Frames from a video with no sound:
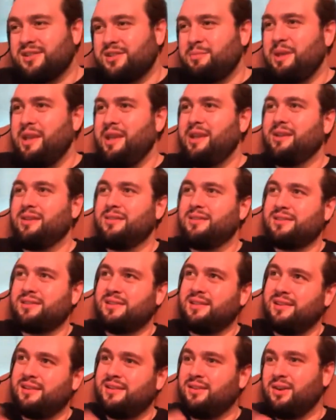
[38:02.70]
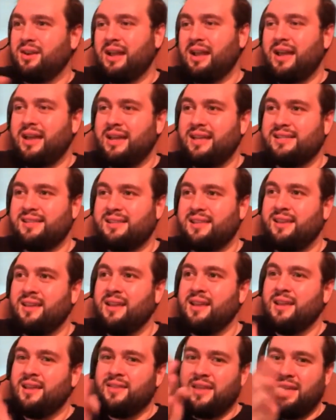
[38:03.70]
or speakers or guides that
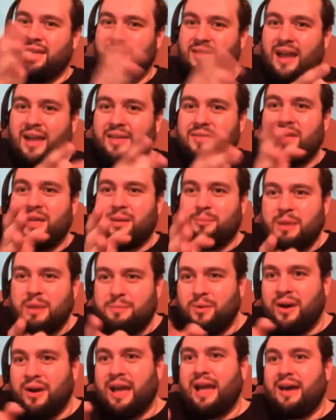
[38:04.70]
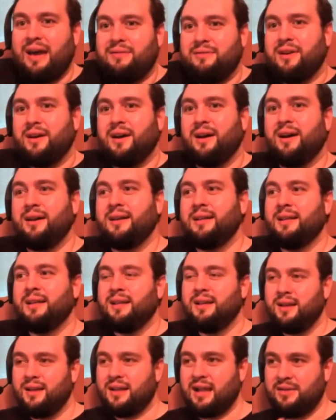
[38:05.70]
I think people have a
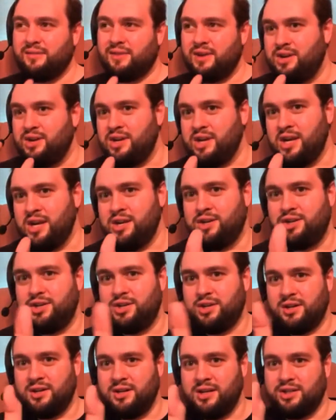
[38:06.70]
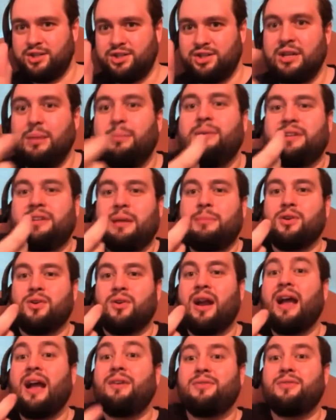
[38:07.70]
kind of a niche
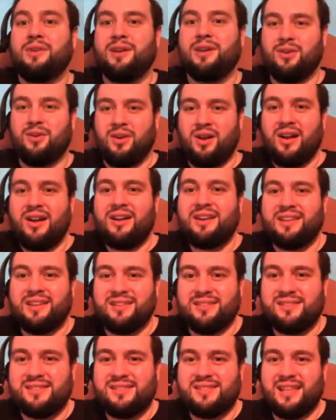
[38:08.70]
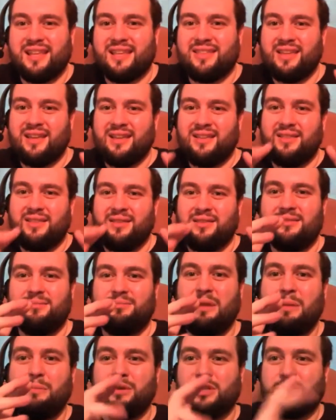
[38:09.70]
demographic or audience that
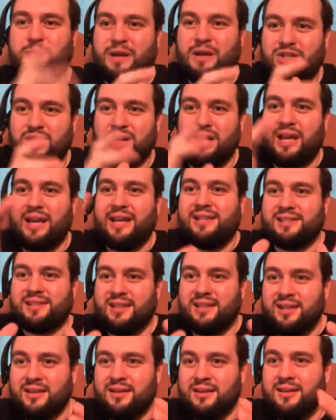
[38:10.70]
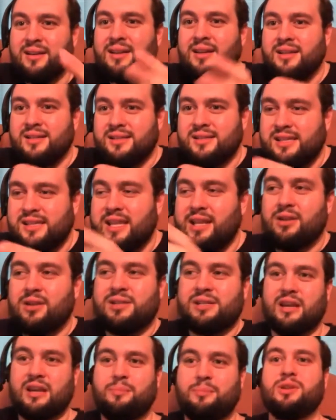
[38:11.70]
people specialize in
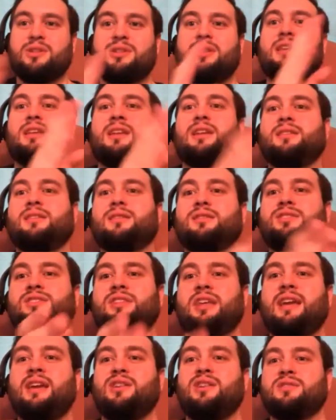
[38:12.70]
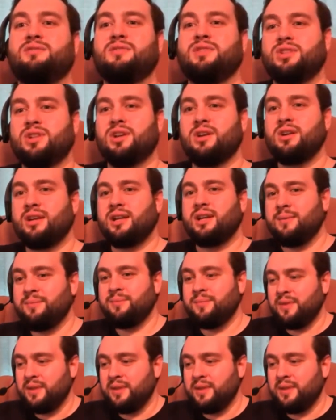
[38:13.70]
seekers at a particular stage of the journey.